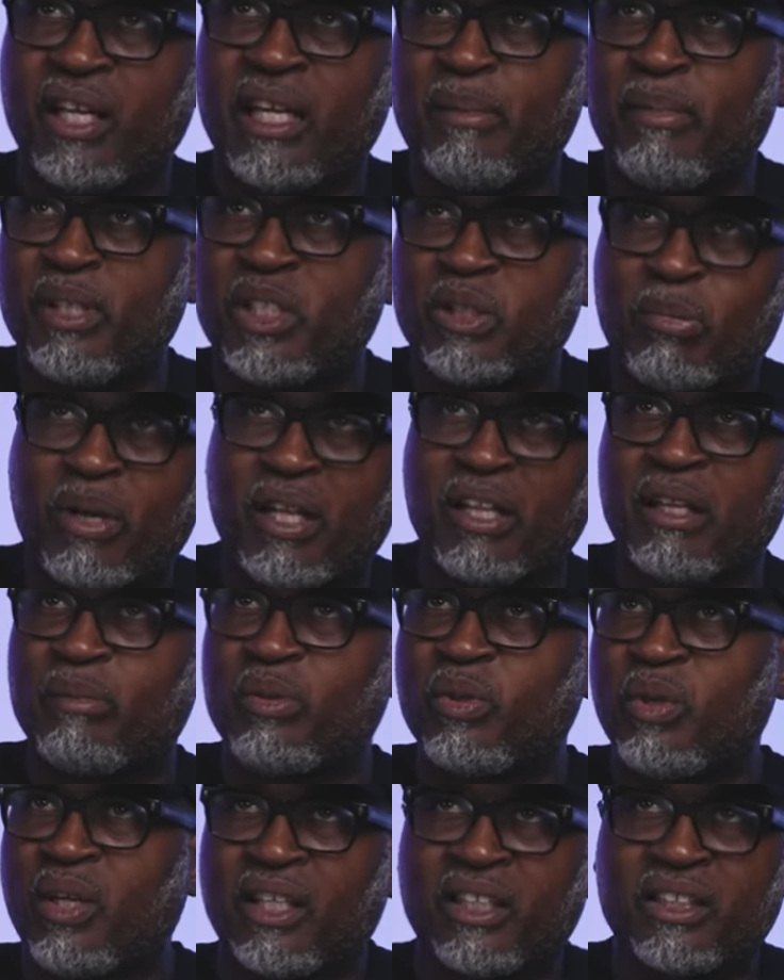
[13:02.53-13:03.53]
and they be smelling
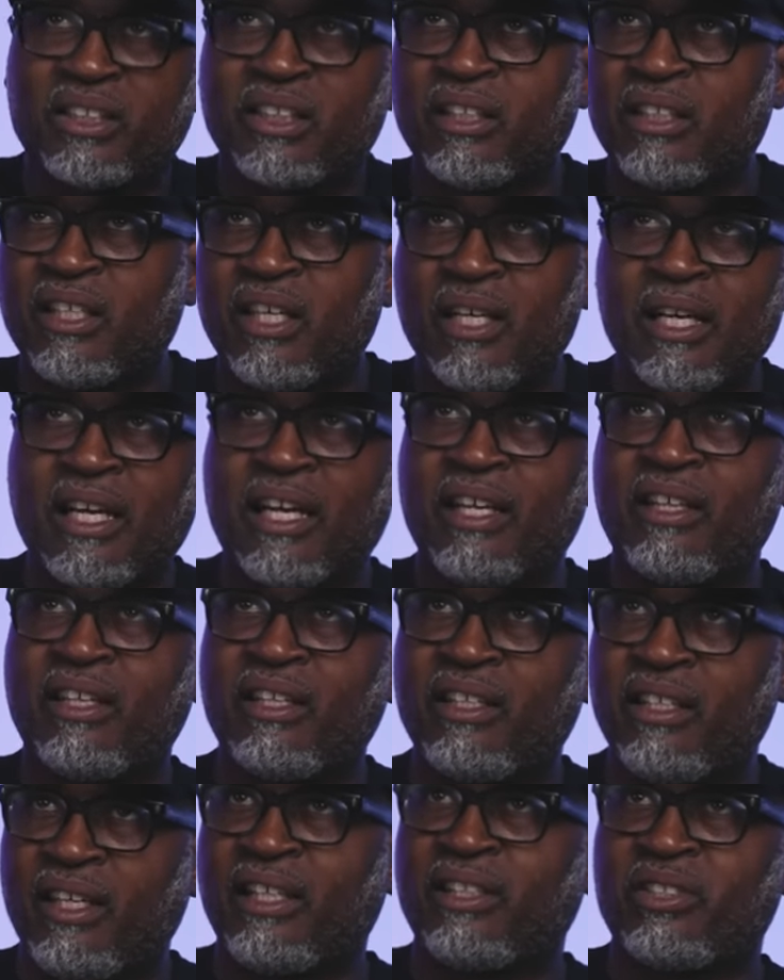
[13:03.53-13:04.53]
them doing all this and, and,
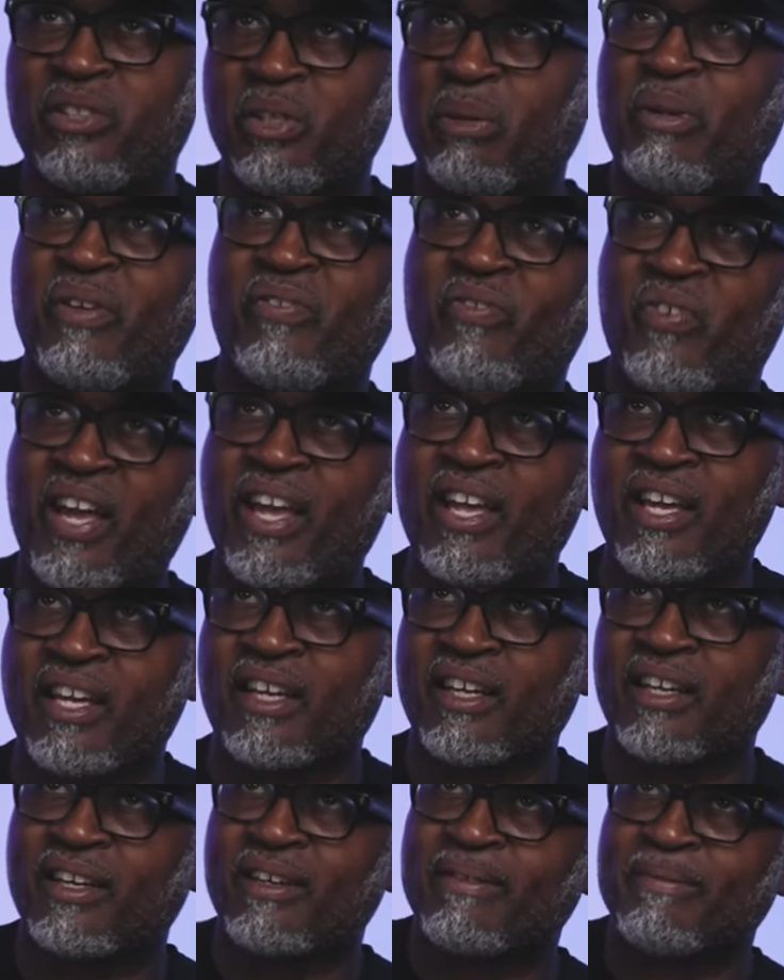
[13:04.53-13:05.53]
and they still be fake?
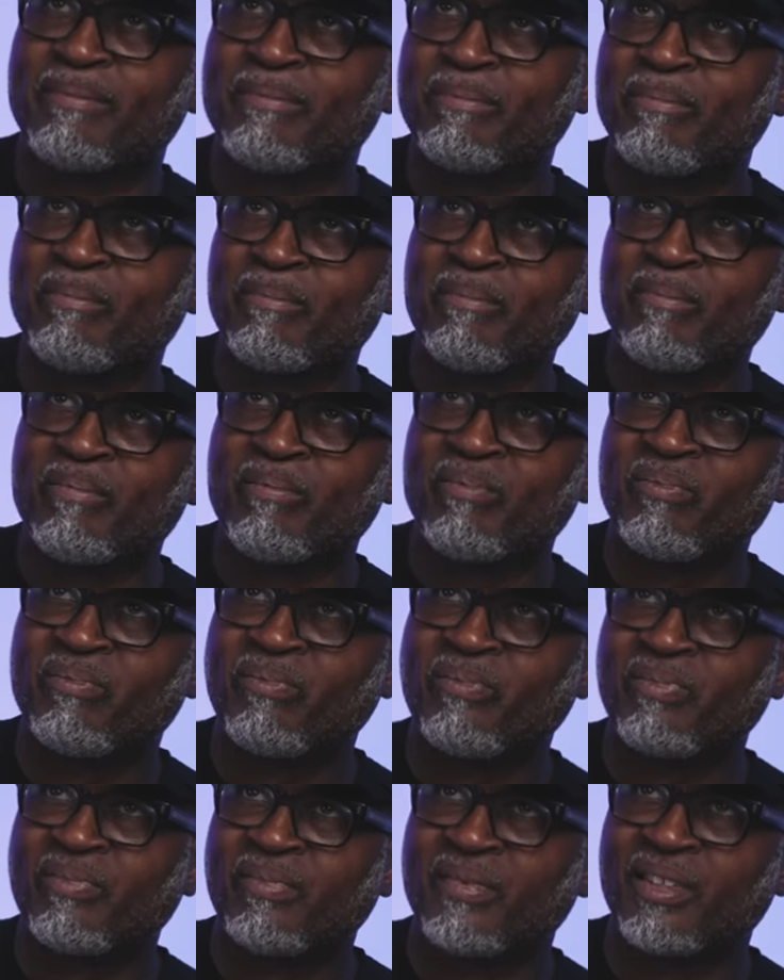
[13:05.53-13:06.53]
Yep.
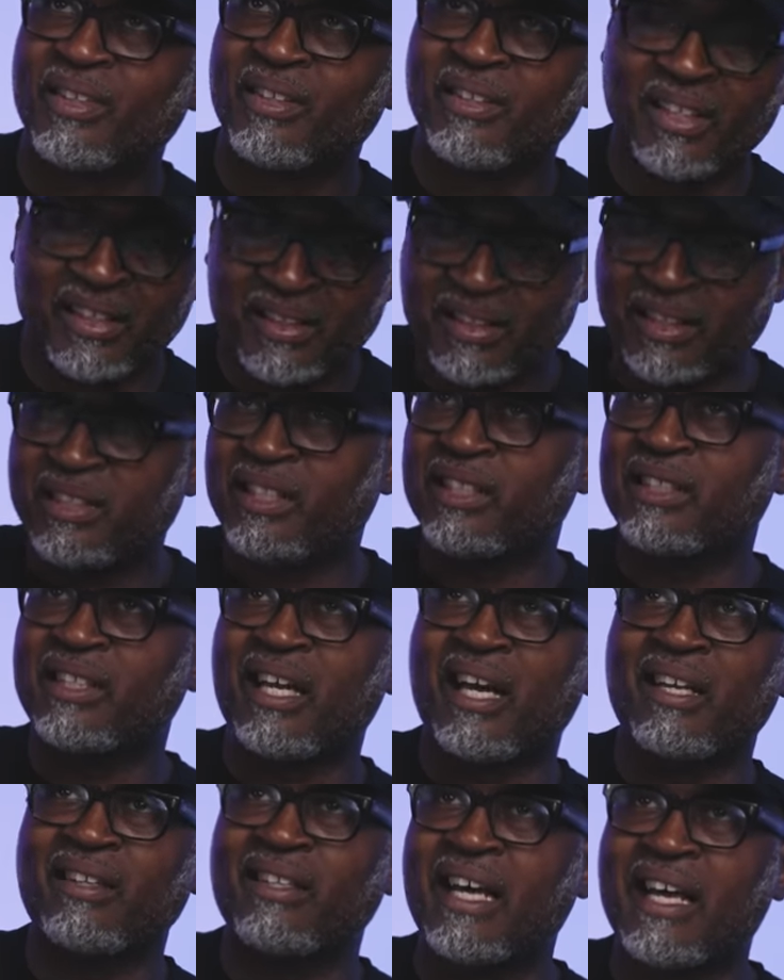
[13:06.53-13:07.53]
This is just
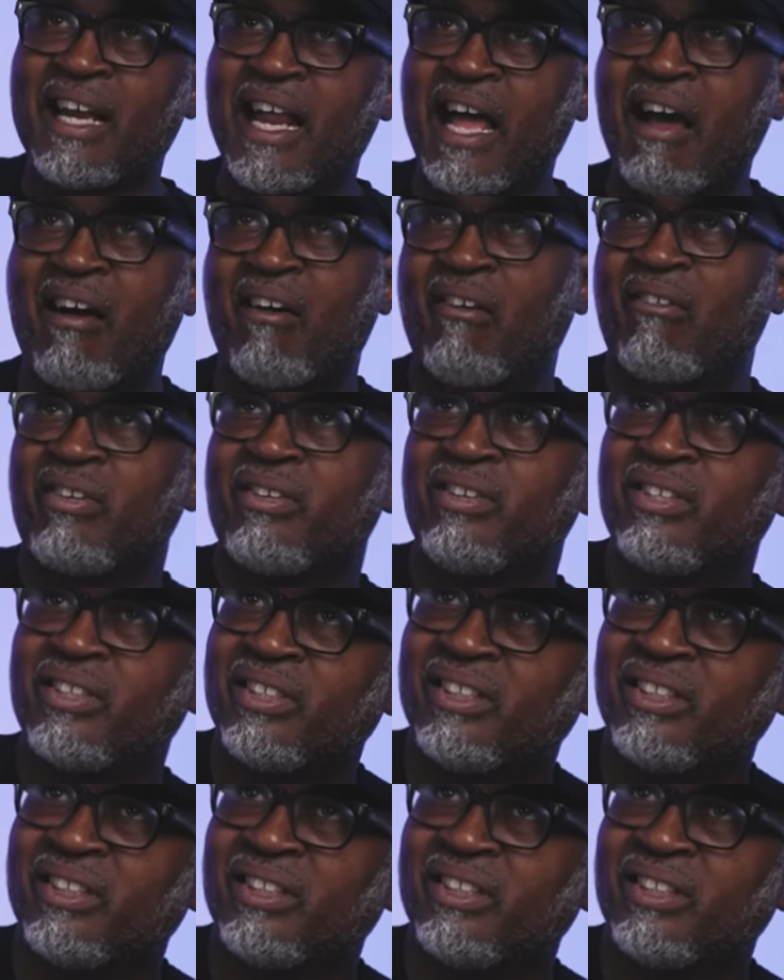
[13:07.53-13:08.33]
cut that out.